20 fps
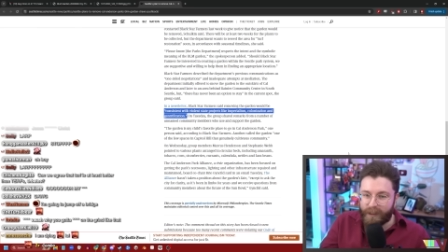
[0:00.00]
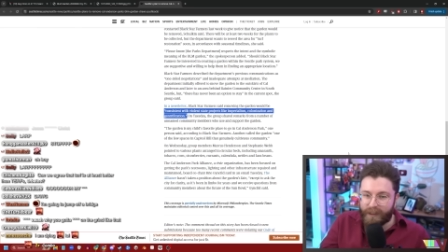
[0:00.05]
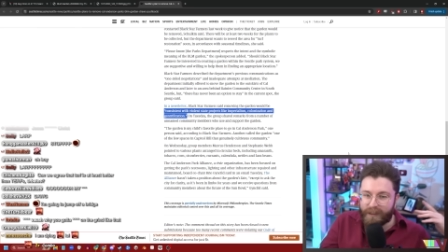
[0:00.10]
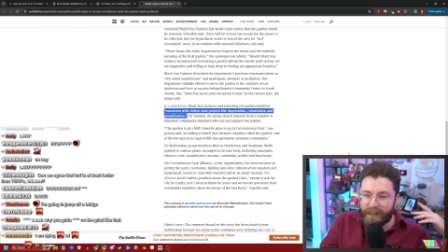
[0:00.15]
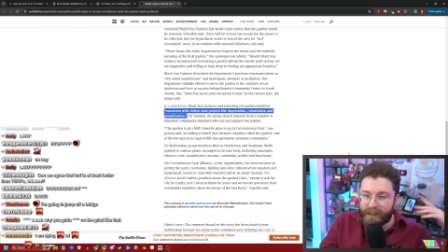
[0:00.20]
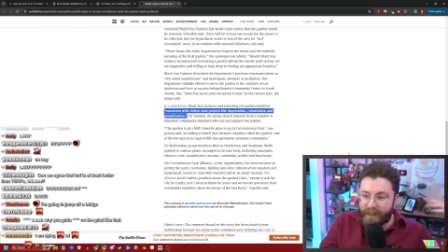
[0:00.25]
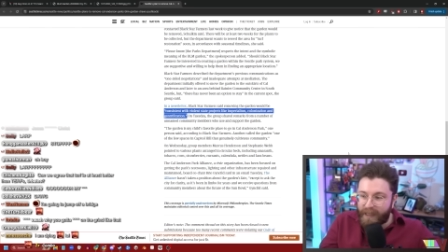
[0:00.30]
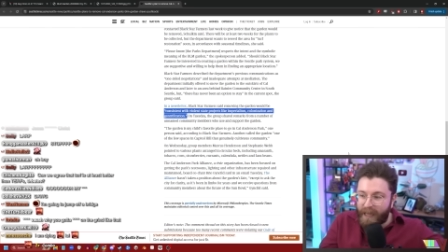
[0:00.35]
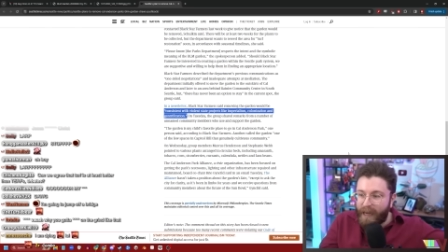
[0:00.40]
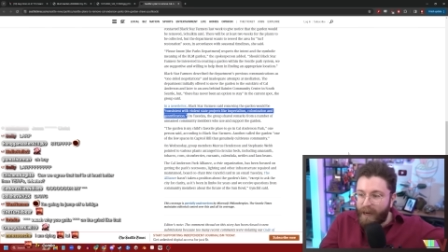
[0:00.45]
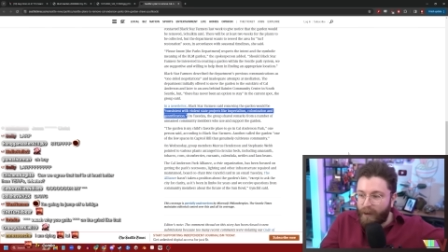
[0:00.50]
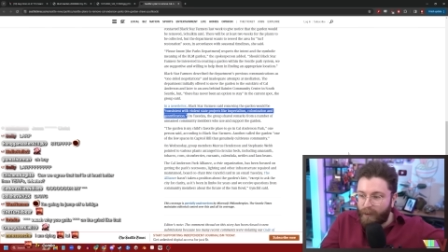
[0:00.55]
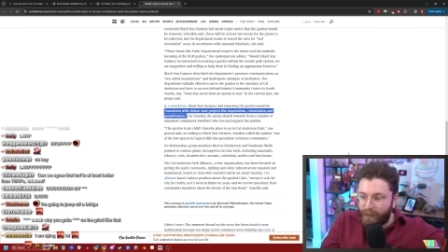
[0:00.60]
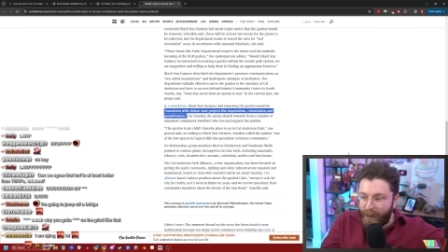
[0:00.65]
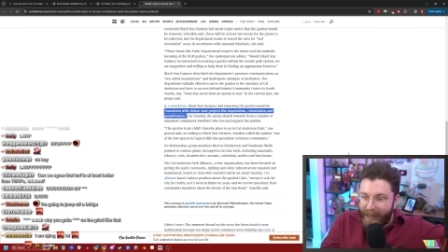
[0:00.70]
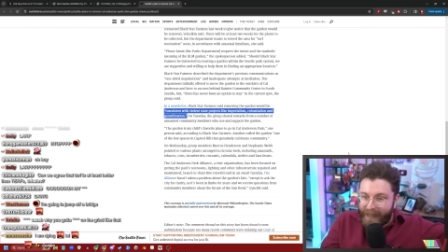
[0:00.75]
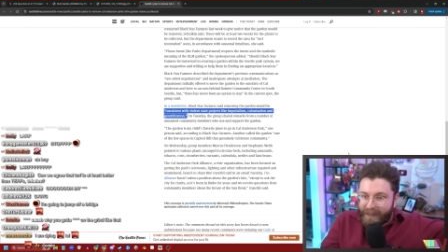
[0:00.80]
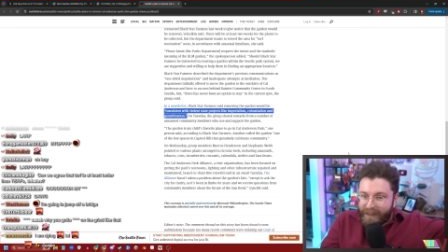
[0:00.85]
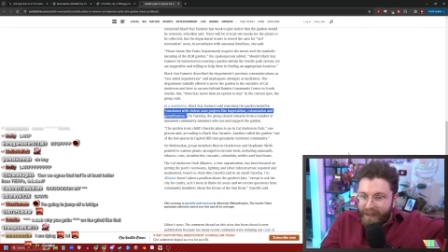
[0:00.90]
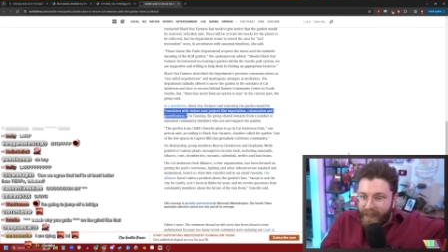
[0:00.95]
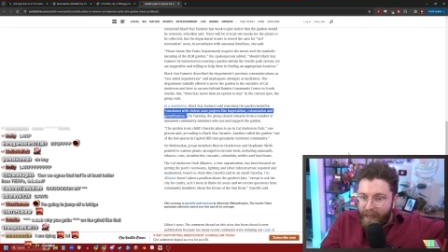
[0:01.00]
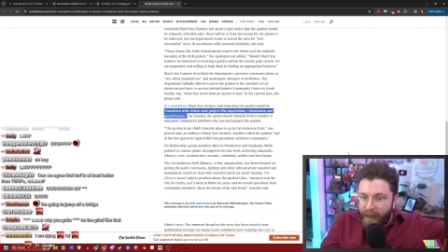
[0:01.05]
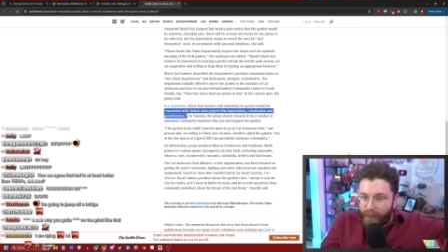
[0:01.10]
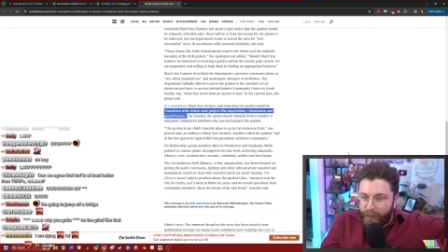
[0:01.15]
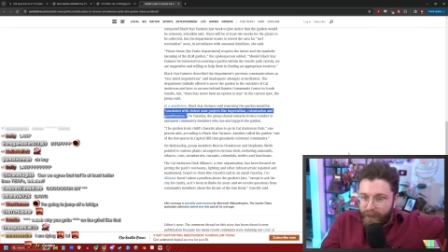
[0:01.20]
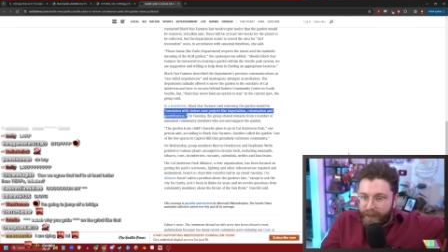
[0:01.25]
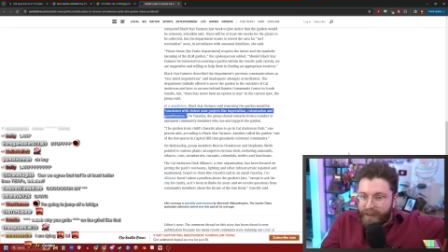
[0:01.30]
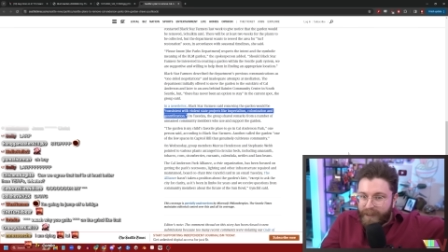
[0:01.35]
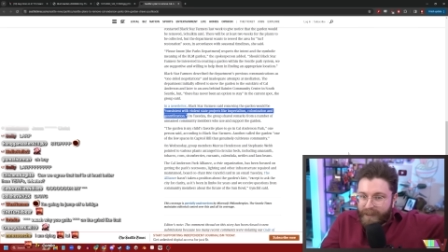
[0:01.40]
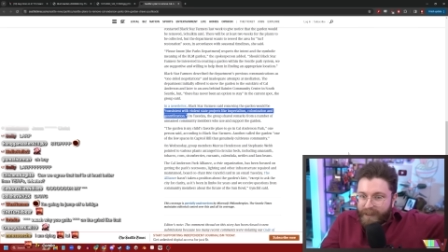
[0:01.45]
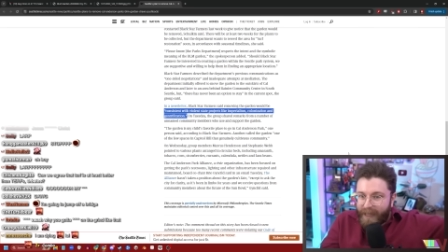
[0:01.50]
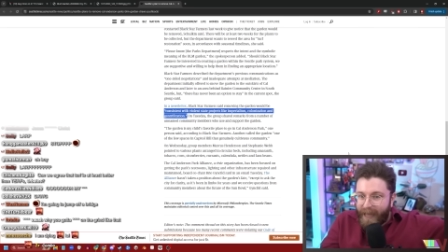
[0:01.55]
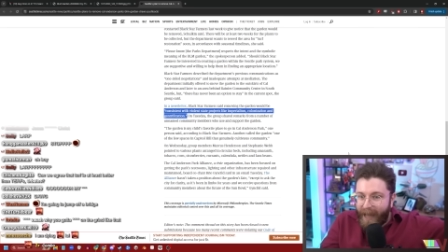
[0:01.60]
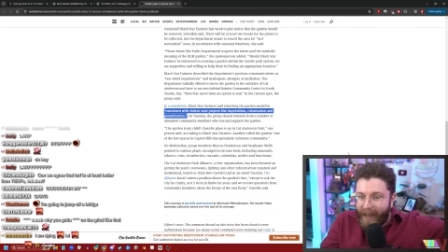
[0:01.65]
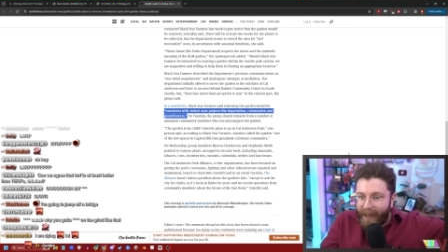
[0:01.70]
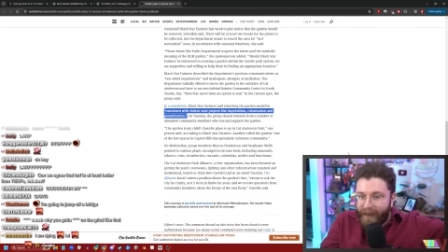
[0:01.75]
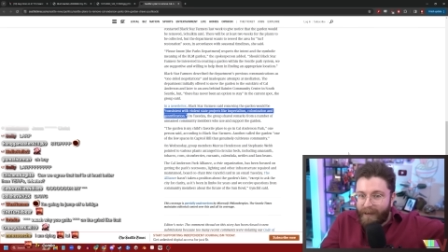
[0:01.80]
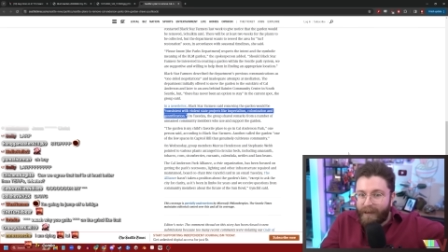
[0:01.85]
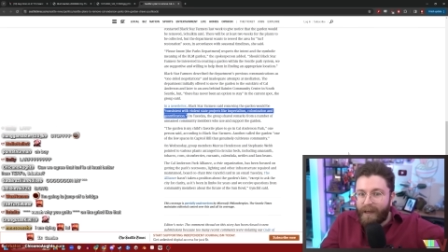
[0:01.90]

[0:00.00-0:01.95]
This is there, that's there, this is that.